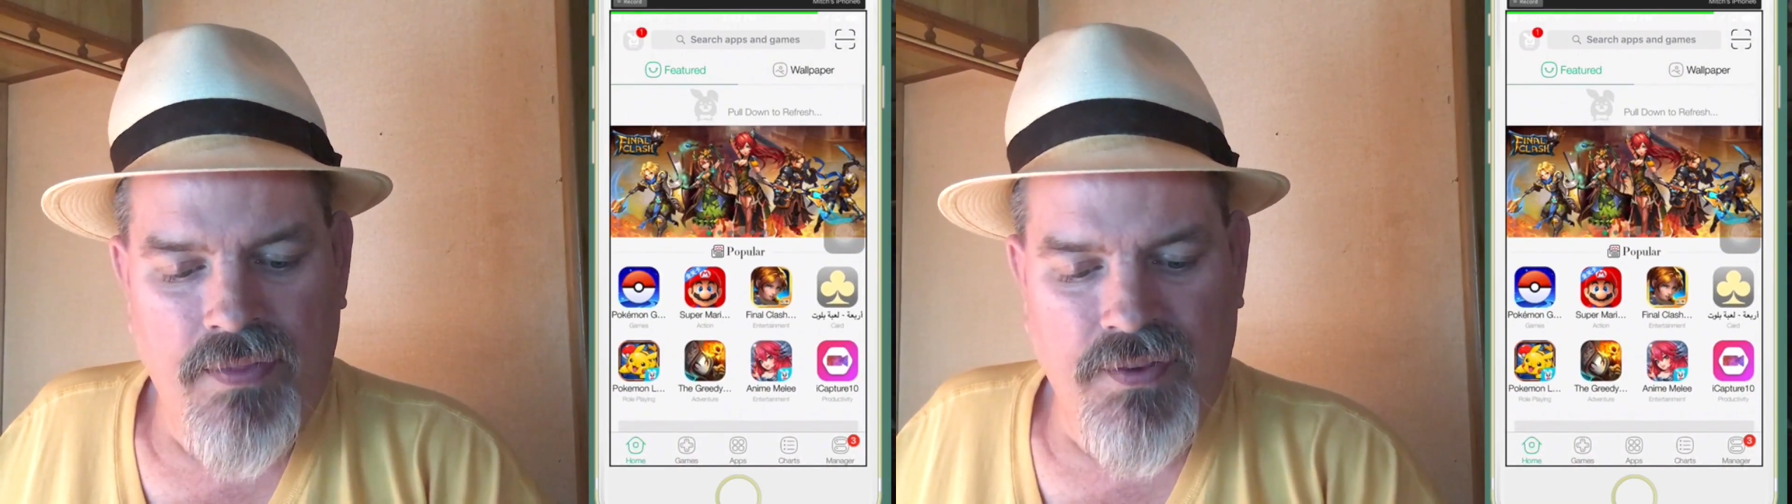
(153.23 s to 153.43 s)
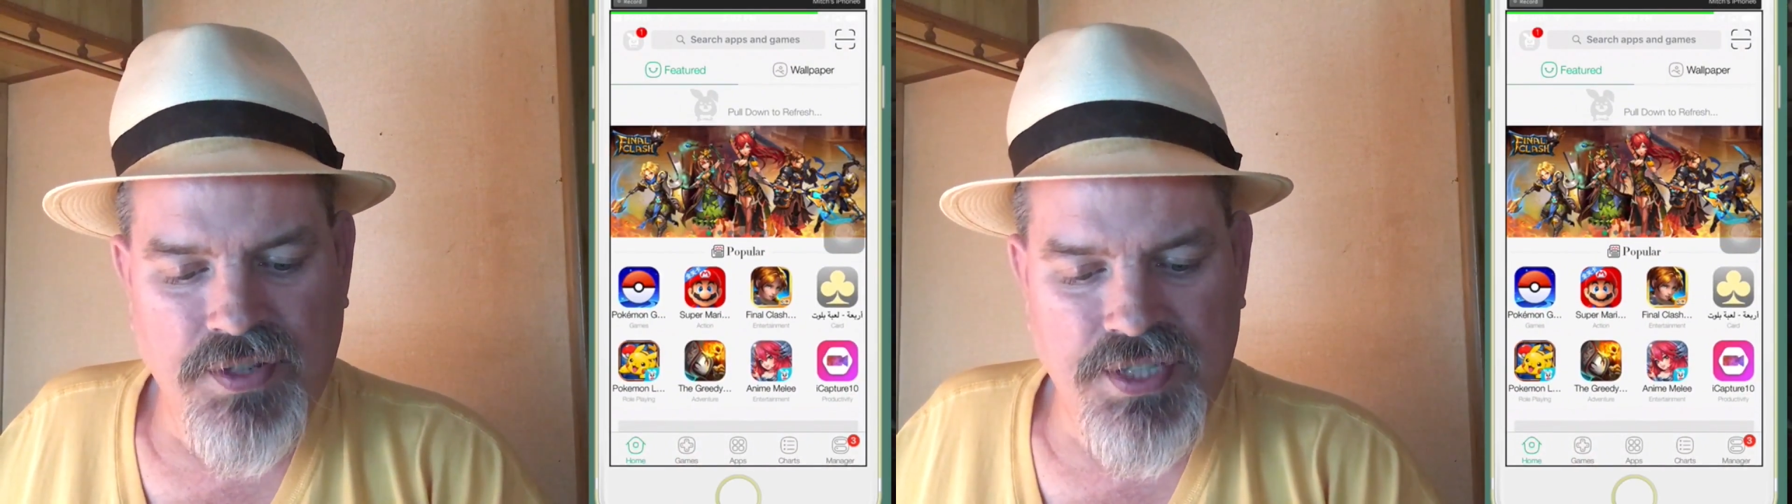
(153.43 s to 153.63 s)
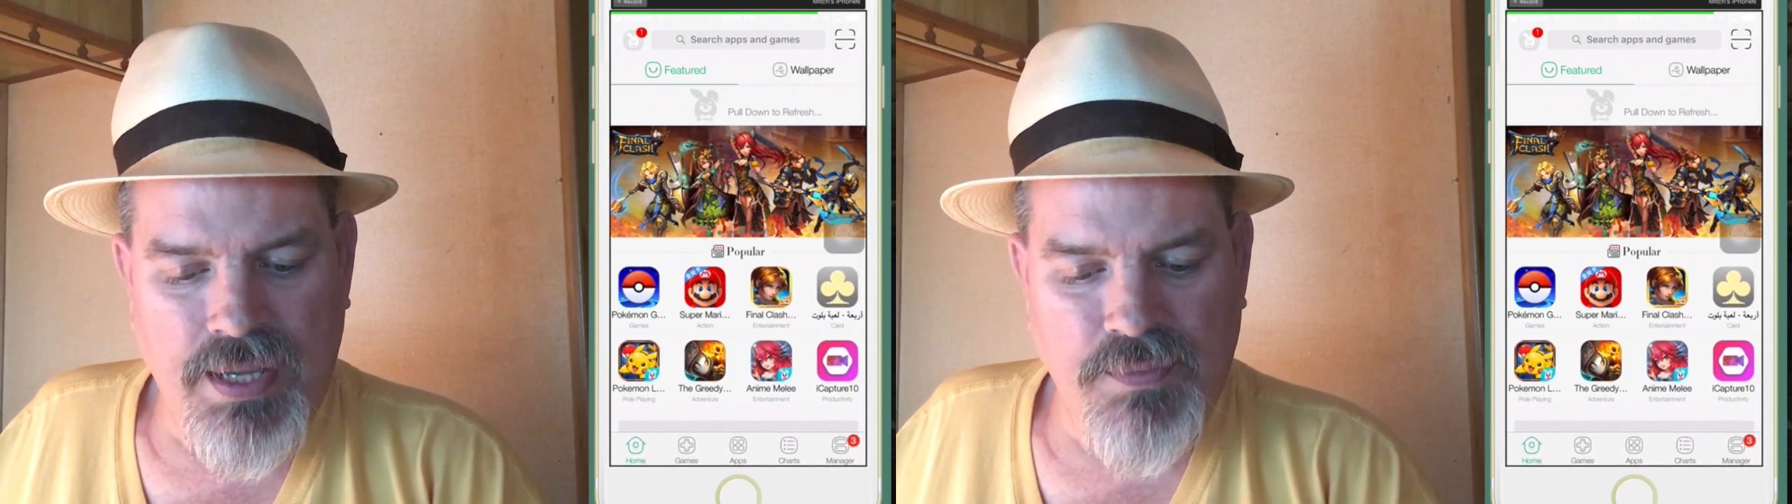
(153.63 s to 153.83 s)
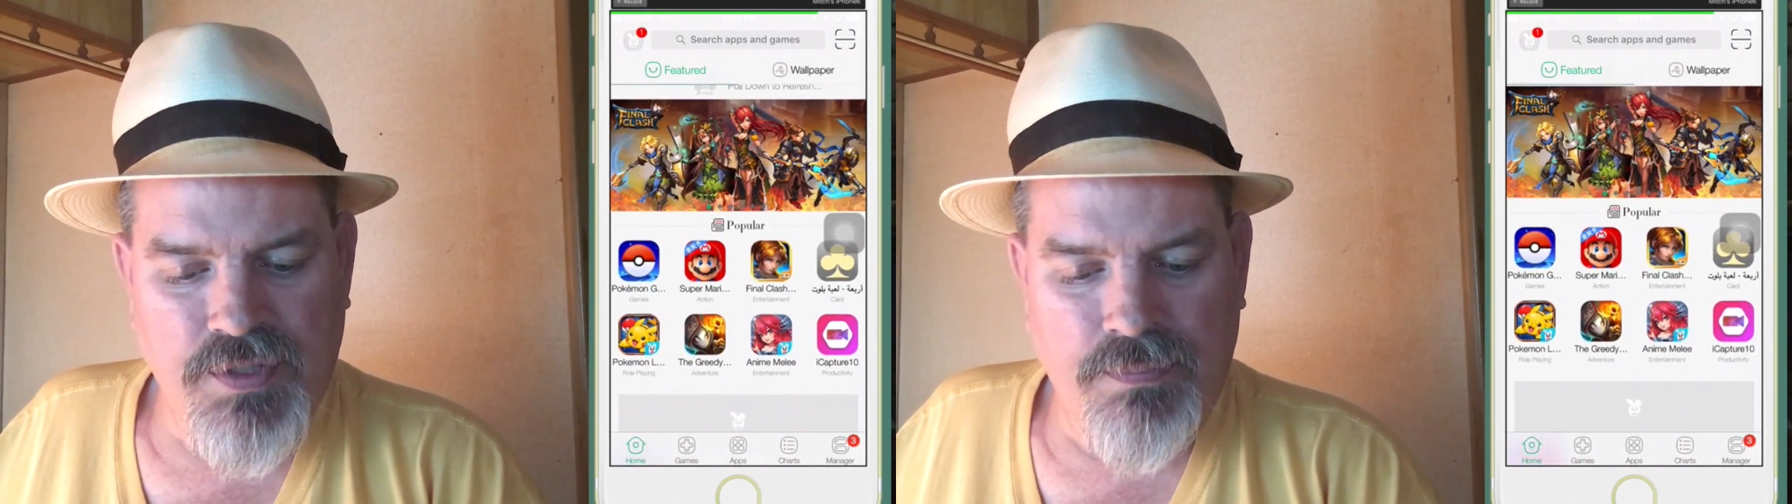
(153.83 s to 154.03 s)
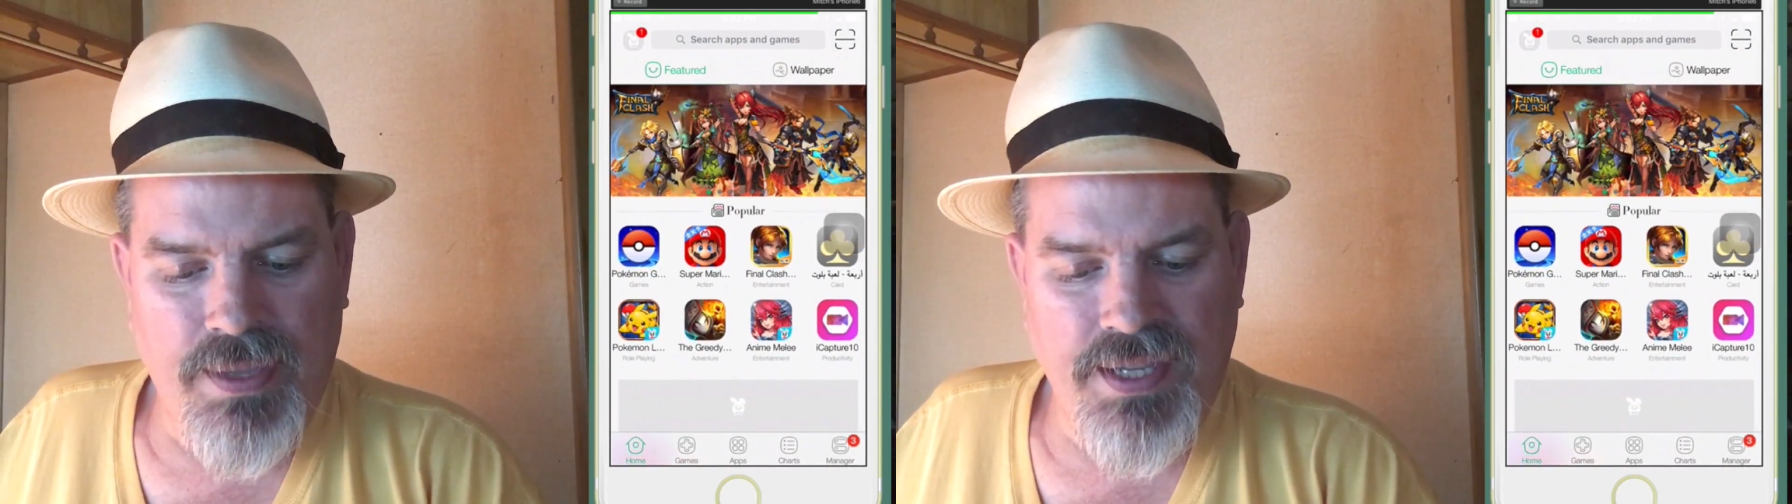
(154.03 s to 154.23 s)
There seems
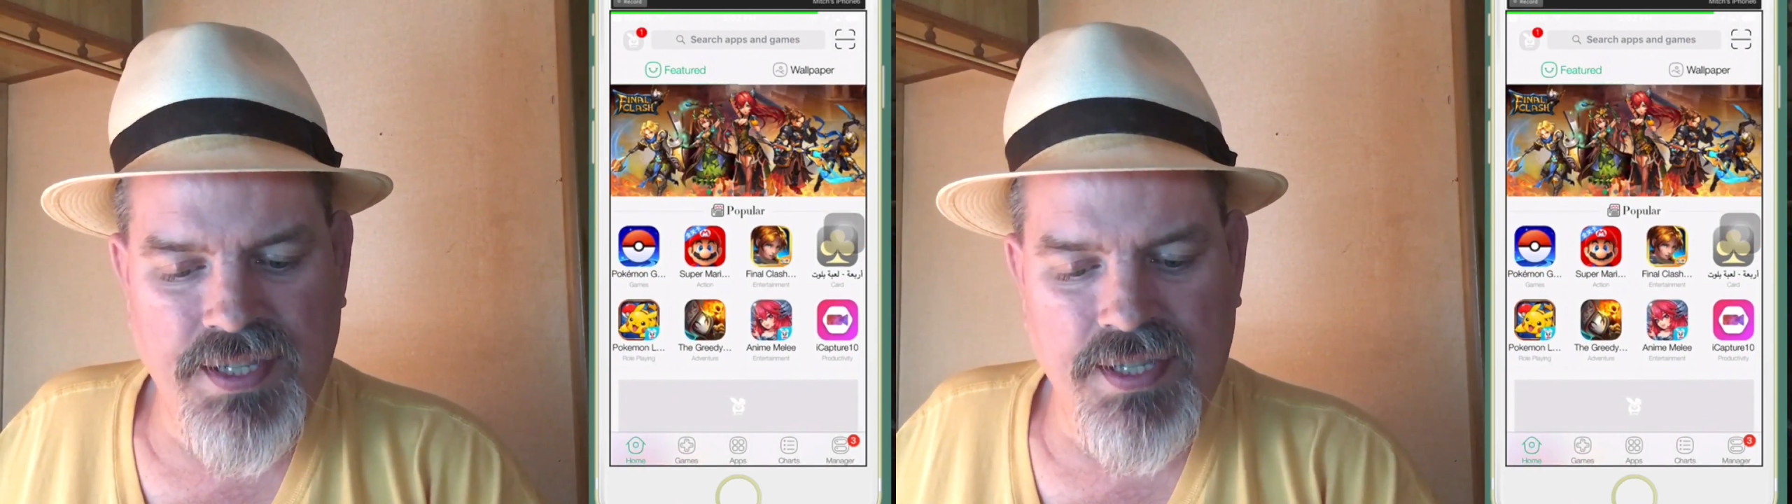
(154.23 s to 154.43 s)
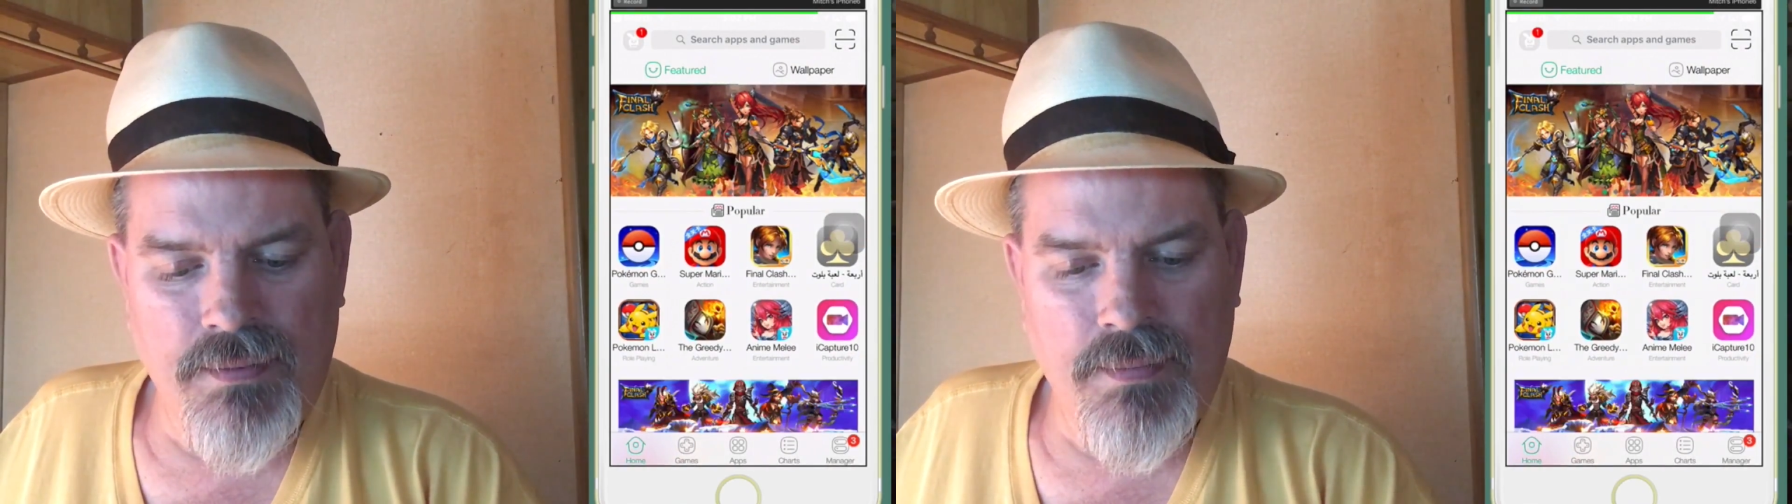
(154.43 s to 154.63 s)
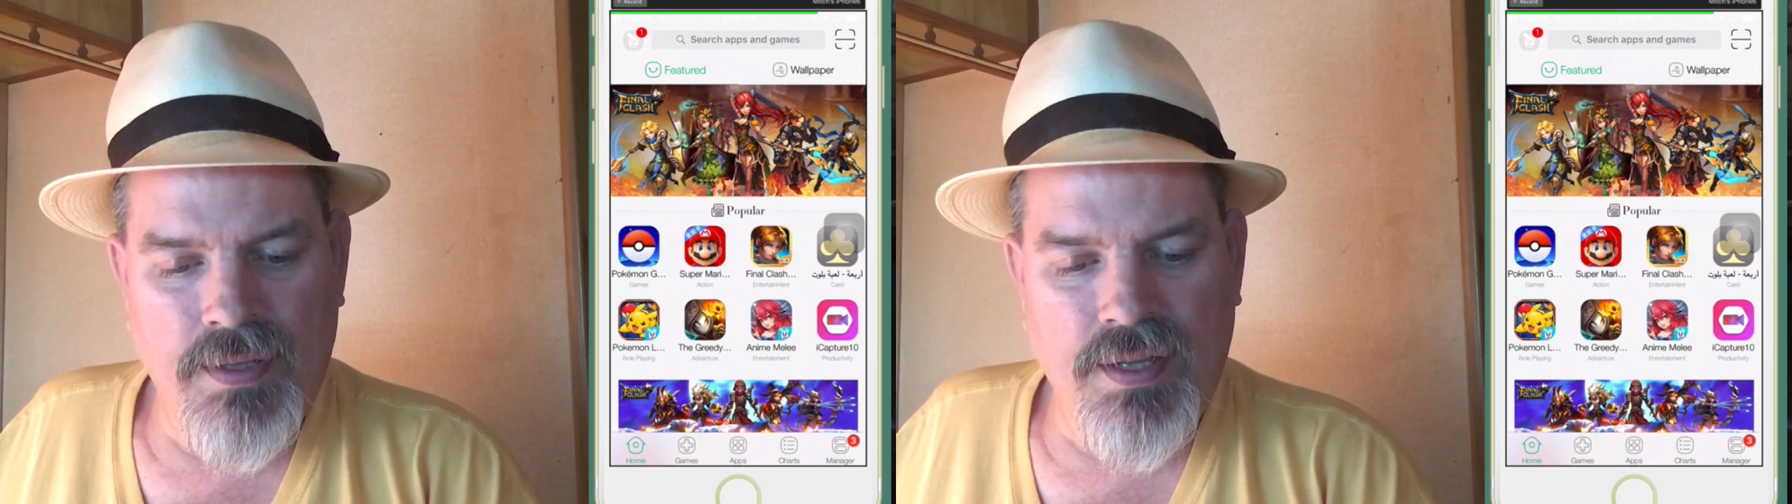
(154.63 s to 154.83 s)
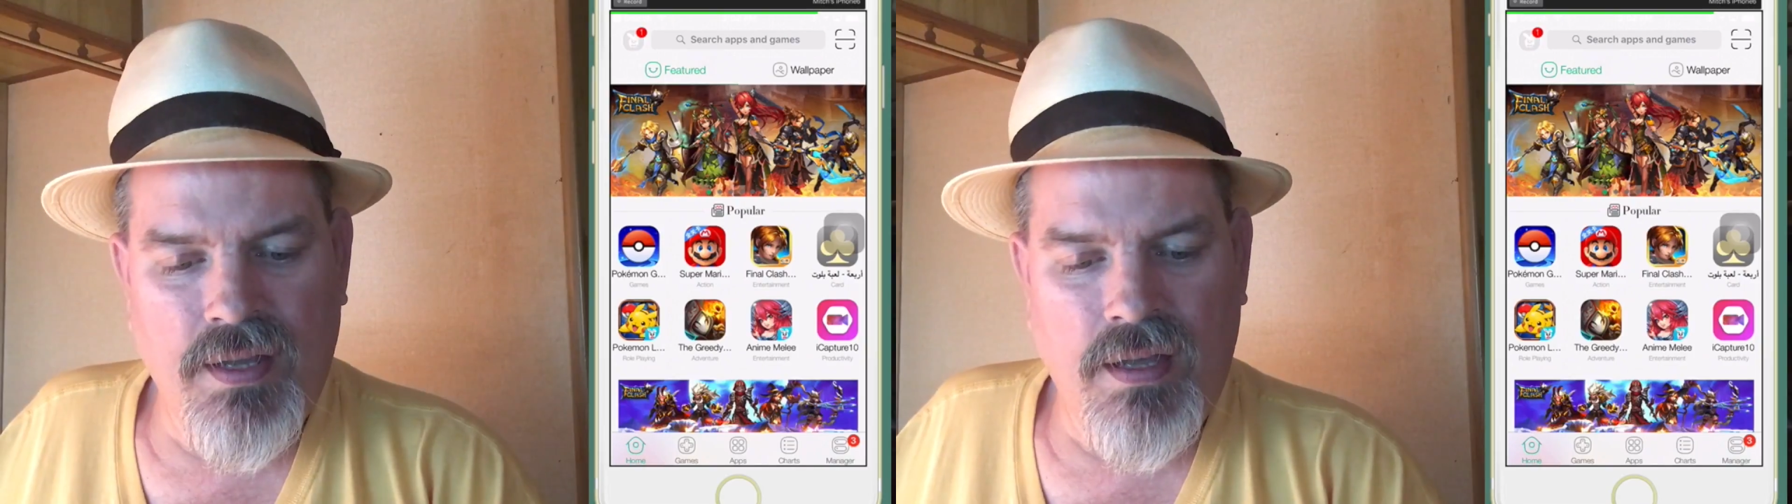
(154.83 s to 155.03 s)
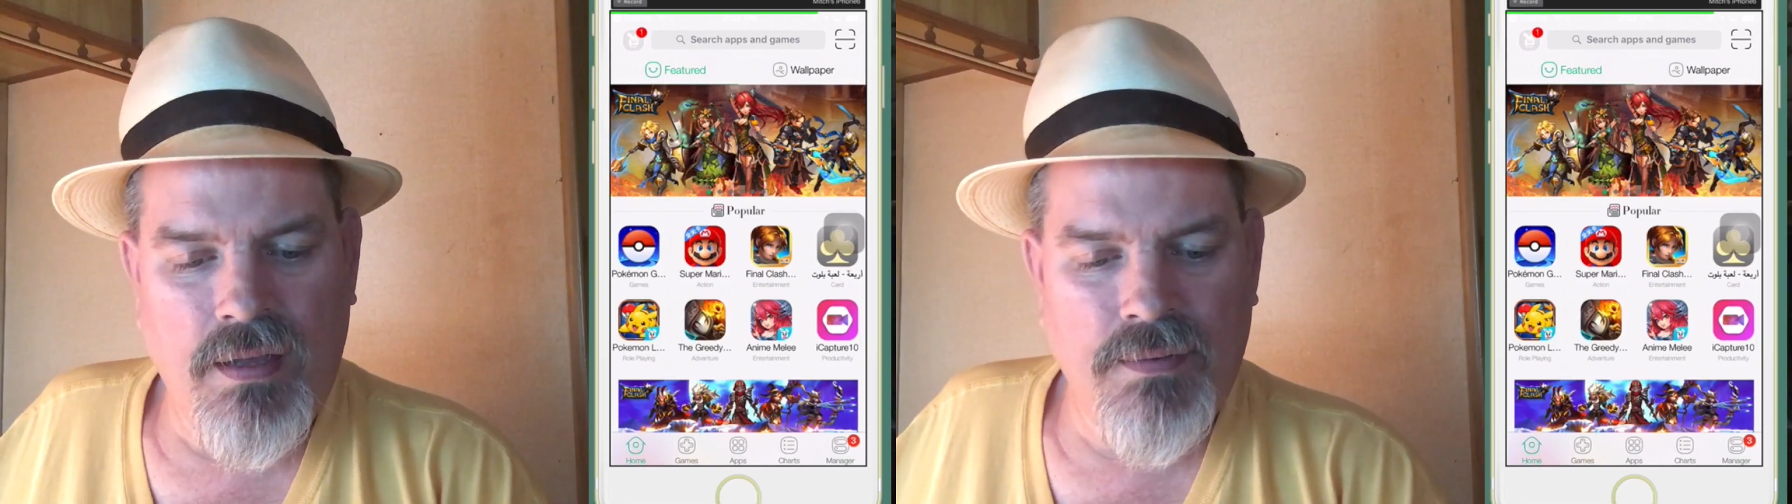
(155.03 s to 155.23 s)
to be some
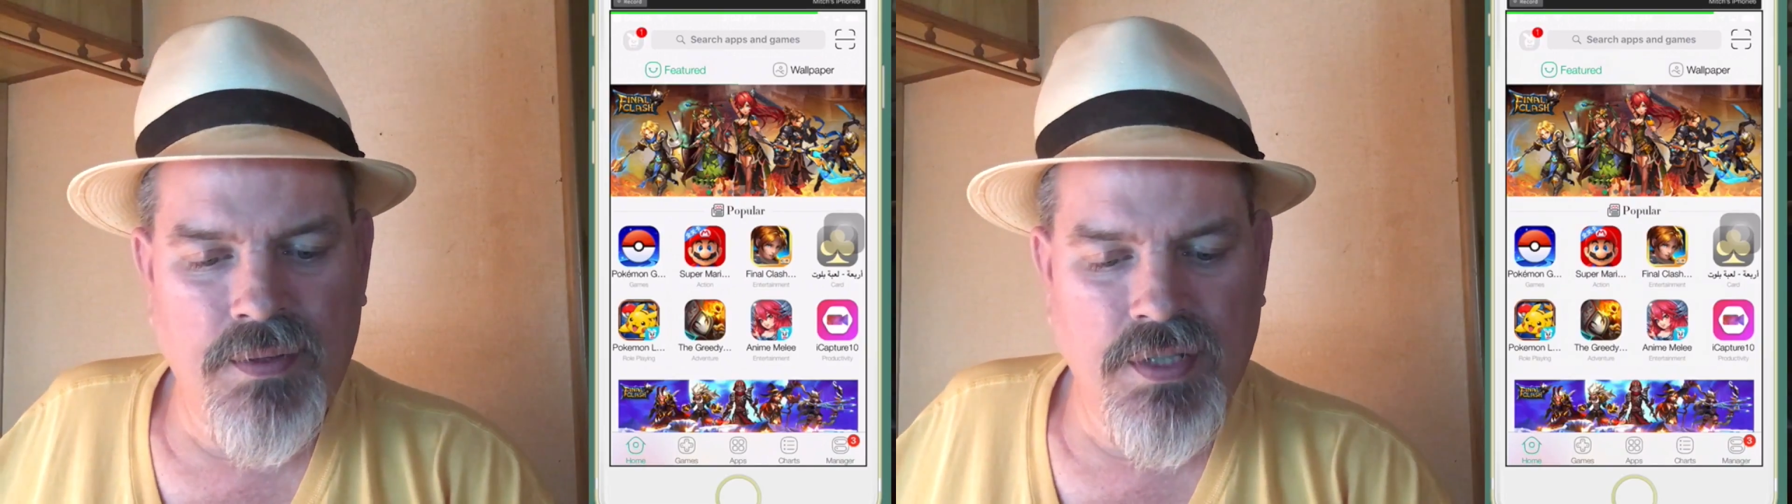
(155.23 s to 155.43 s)
uh,